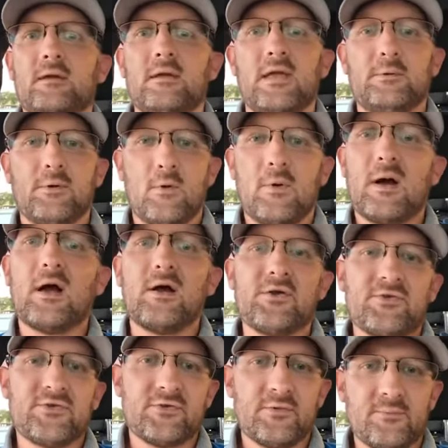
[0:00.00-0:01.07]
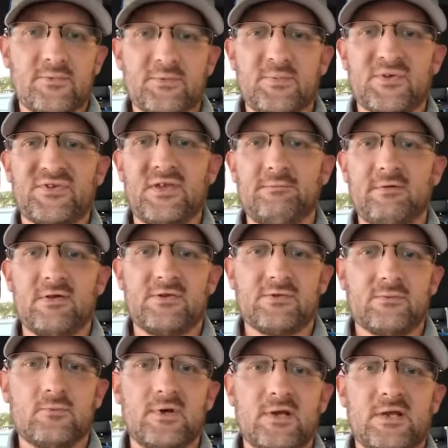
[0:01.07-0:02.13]
It requires some specifics
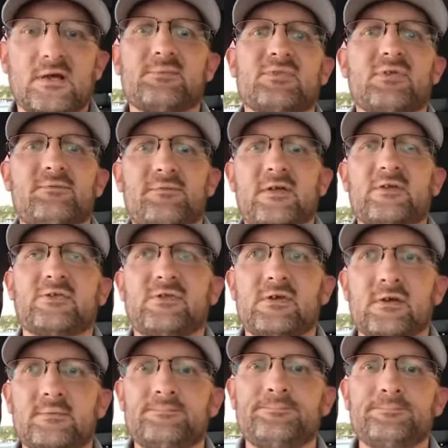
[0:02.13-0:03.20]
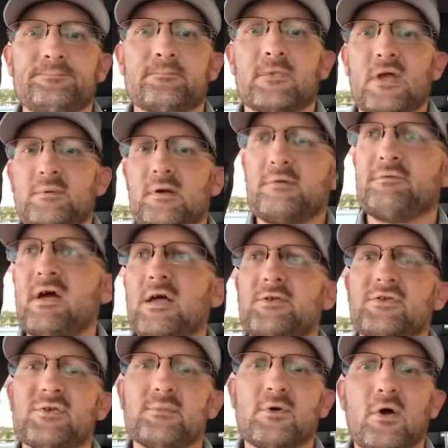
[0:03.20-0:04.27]
when it comes to fencing. I've gotten
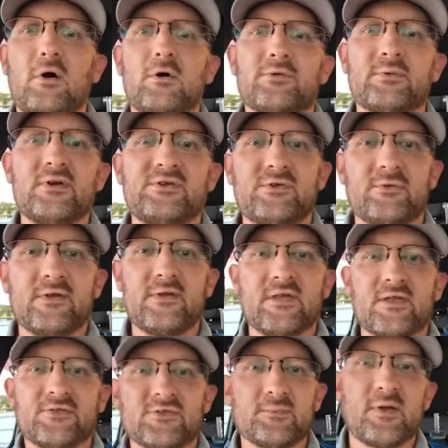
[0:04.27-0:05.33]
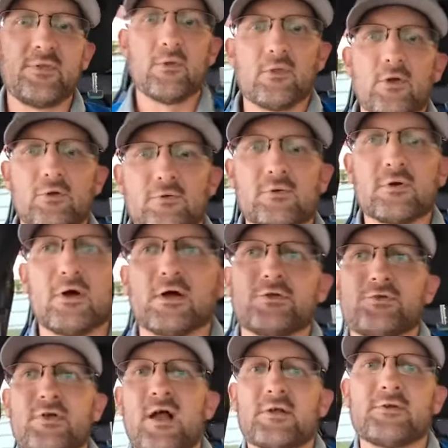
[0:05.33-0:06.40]
some calls recently that some other local
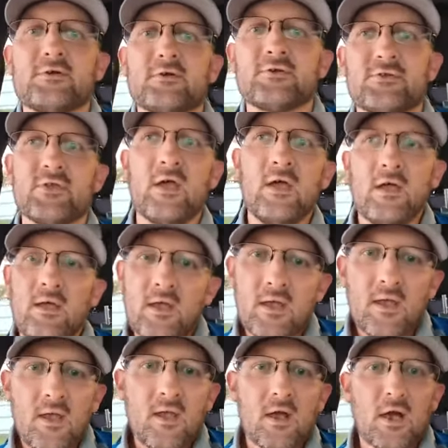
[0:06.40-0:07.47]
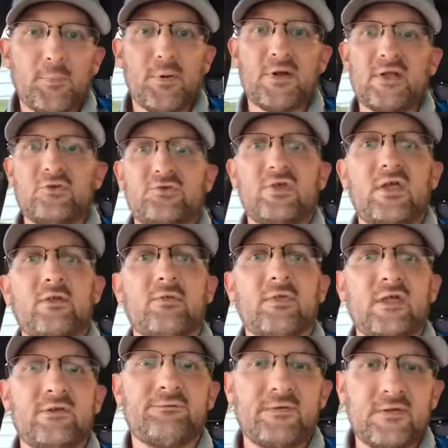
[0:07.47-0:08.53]
contractors are putting chain
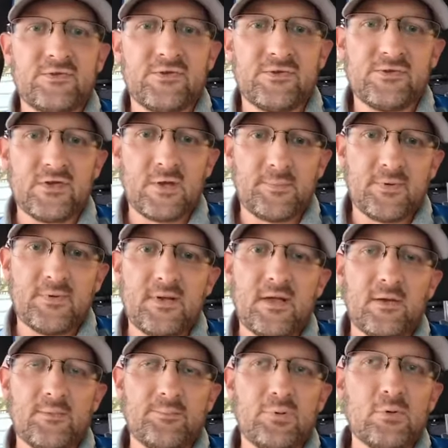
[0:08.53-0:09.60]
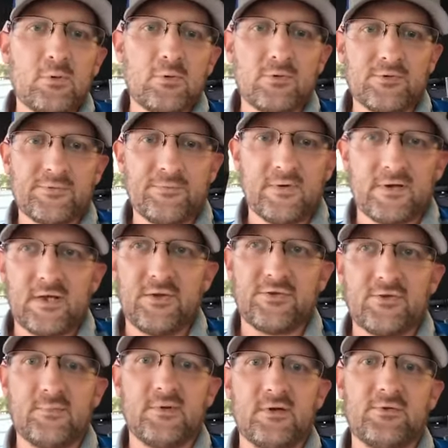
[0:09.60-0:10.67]
link fences up around pools for
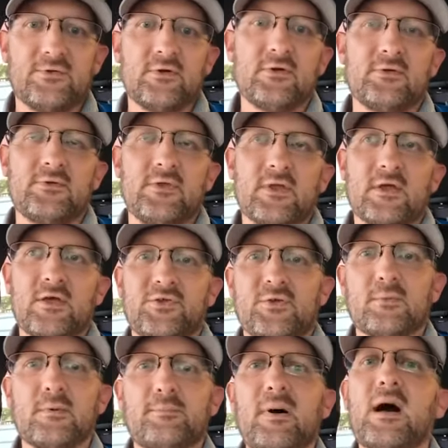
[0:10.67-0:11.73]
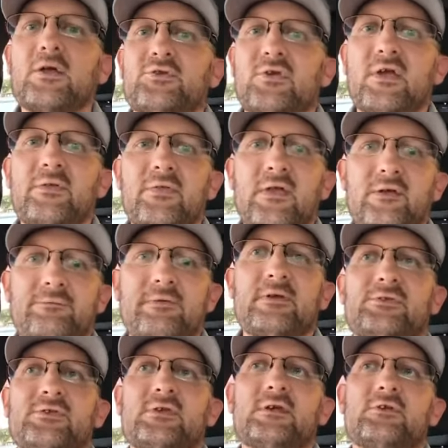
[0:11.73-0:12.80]
customers, or the customer bought chain link
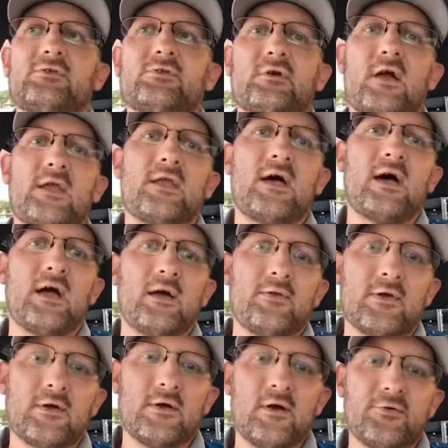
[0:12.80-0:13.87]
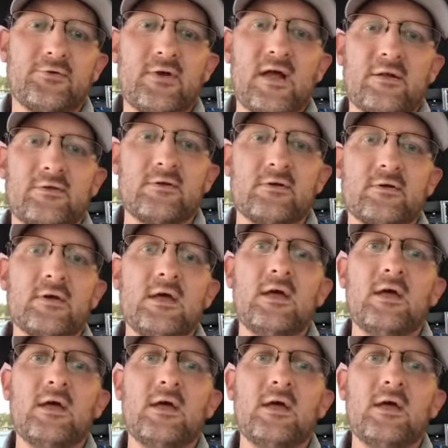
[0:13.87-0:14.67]
fencing and is trying to hire the contractor